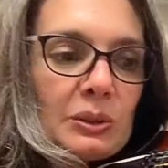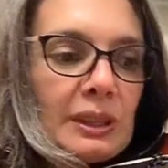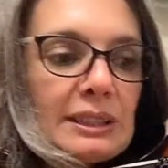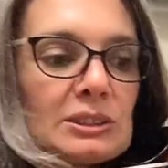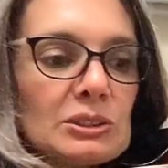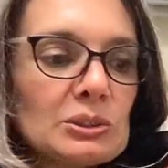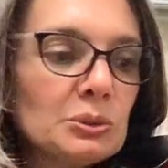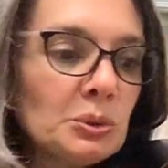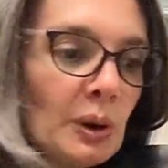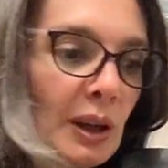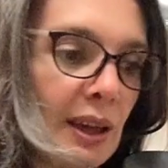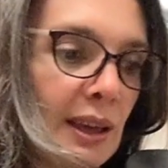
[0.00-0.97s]
let's
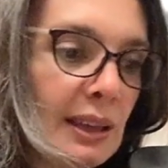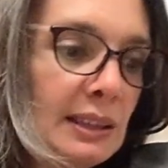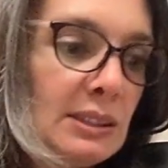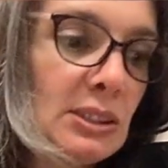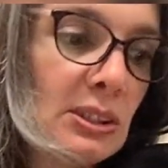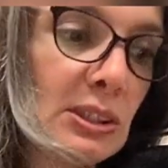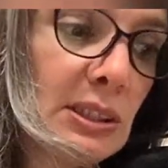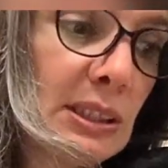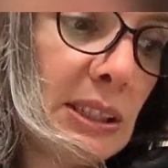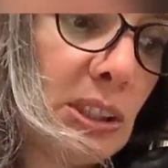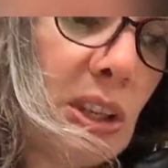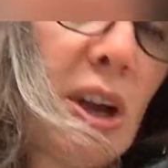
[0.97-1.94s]
do
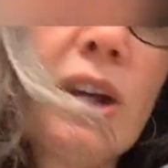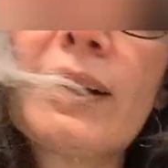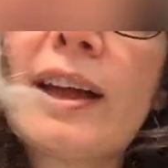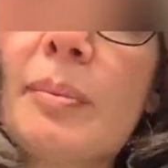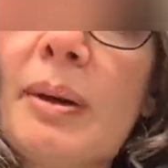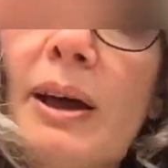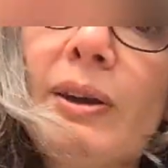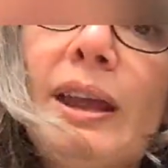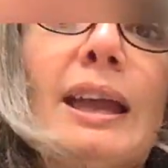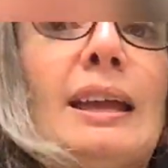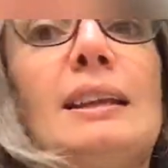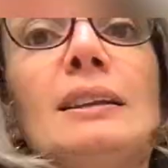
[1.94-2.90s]
the song about
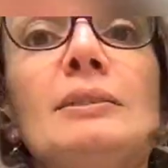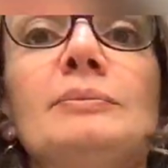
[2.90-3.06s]
Ed.